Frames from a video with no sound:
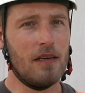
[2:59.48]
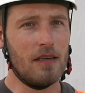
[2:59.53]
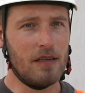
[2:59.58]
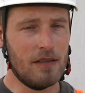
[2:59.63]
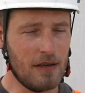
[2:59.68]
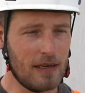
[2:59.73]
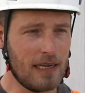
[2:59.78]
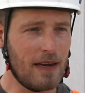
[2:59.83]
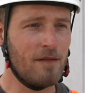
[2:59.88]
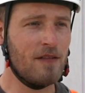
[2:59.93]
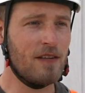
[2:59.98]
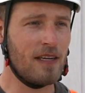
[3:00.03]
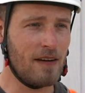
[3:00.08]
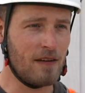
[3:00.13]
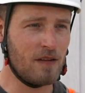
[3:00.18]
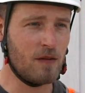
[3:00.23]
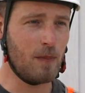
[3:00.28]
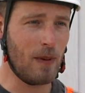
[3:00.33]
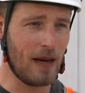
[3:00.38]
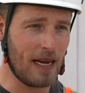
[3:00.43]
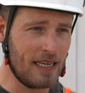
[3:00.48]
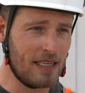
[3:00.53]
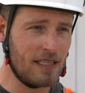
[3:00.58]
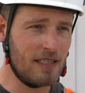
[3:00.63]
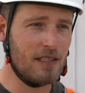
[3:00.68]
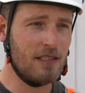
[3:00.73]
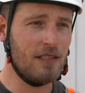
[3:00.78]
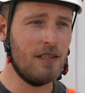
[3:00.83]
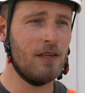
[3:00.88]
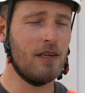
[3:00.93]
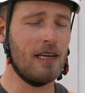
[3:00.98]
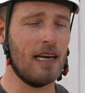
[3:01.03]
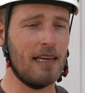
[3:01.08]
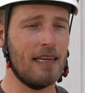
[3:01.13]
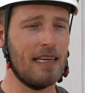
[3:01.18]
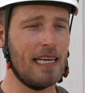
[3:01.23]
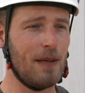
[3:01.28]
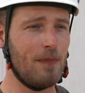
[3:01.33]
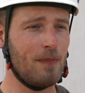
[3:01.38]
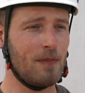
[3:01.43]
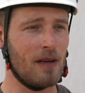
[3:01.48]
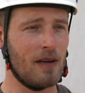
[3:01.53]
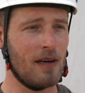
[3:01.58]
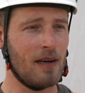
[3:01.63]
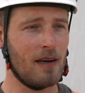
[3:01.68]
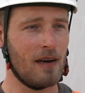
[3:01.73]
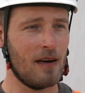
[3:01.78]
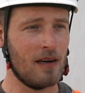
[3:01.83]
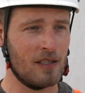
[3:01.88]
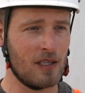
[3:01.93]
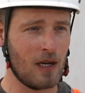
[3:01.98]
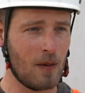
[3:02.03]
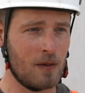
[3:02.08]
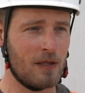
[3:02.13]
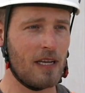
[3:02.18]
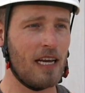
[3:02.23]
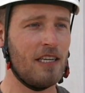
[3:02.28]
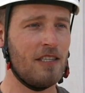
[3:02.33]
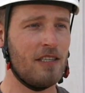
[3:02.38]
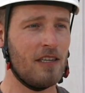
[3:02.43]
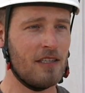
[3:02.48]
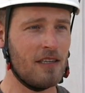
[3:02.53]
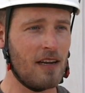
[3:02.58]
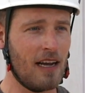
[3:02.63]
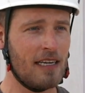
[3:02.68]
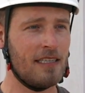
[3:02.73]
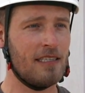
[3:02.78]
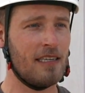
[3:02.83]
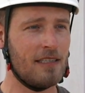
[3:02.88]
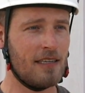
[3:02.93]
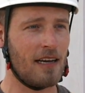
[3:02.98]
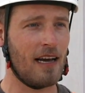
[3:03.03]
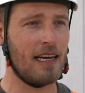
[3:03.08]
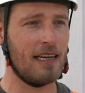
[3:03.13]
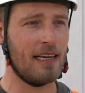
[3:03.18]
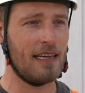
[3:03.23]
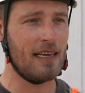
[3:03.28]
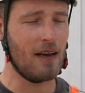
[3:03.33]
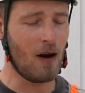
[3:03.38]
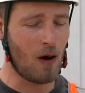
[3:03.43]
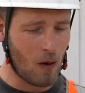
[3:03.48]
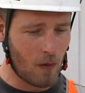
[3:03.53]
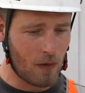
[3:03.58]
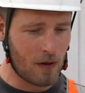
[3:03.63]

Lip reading: You can save space, you can keep the substations nice and tidy, all